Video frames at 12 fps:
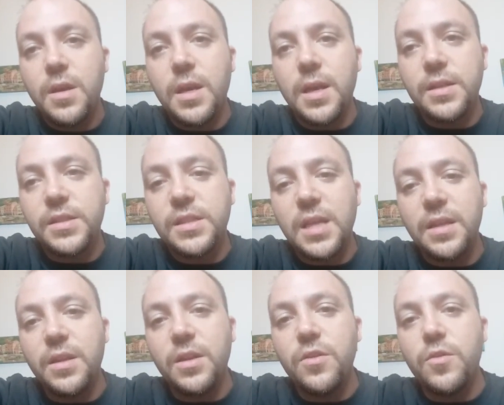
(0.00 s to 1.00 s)
I
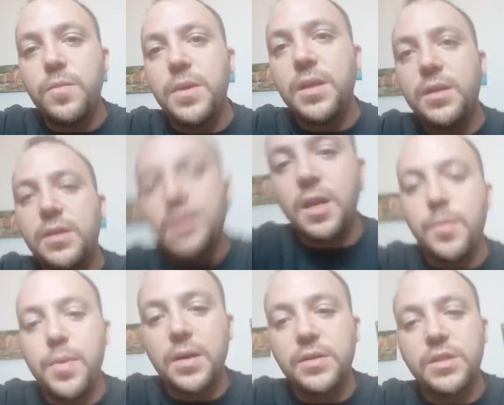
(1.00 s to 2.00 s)
studied a little bit. I
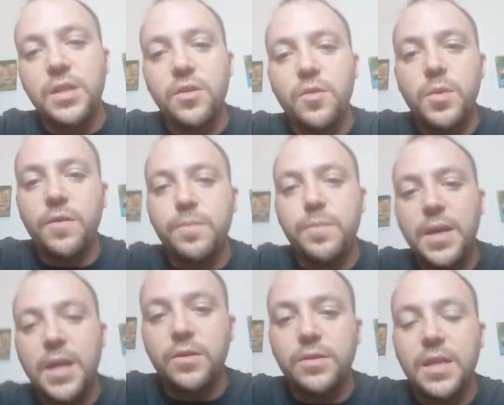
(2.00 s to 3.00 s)
practiced a little bit of
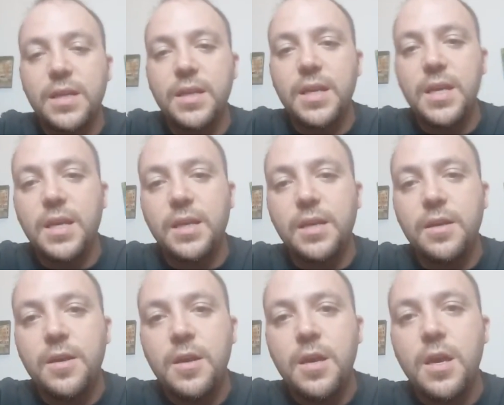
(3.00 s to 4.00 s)
piano technique,
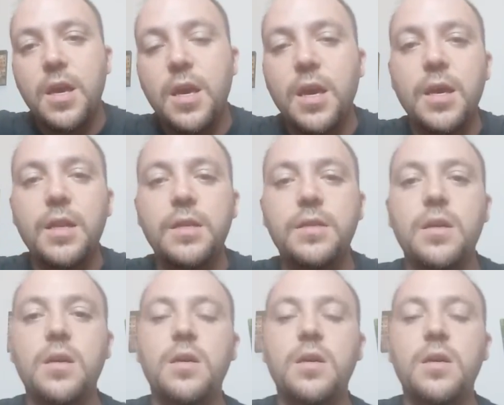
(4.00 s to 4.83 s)
and